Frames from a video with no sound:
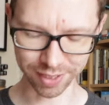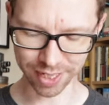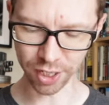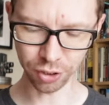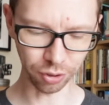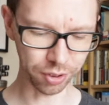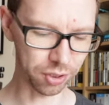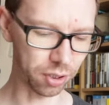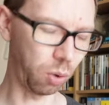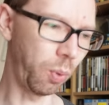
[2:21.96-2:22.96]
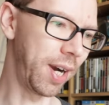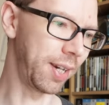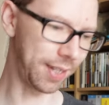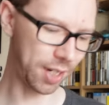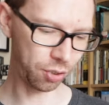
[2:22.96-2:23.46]
the t-shirts. So where
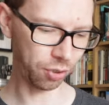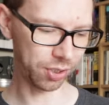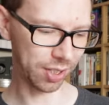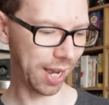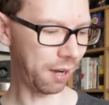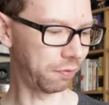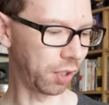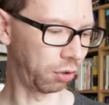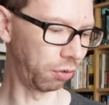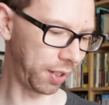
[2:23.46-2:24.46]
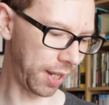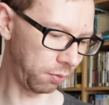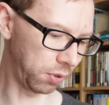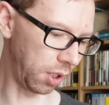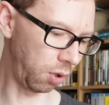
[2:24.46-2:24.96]
the t-shirts have the
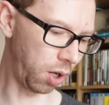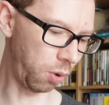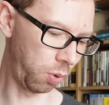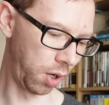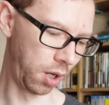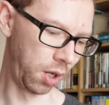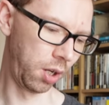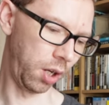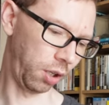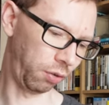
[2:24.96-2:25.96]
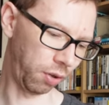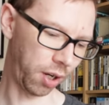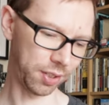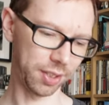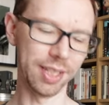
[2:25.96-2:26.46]
GRNDHAUS logo
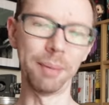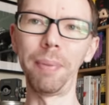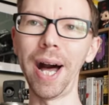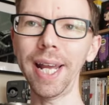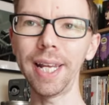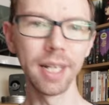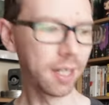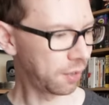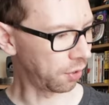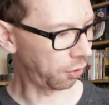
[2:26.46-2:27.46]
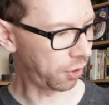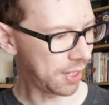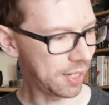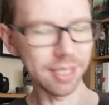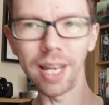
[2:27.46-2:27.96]
across the back, the
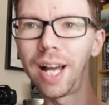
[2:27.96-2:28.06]
hoodies